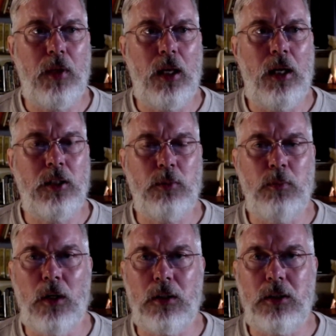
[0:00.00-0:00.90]
as
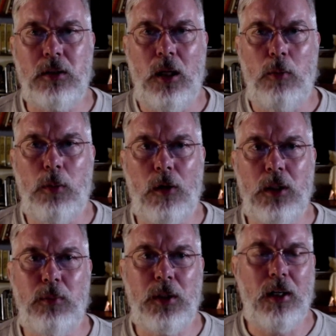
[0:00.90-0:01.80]
monks, partly
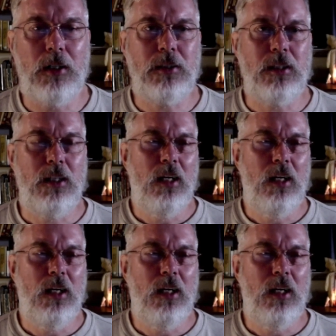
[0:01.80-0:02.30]
because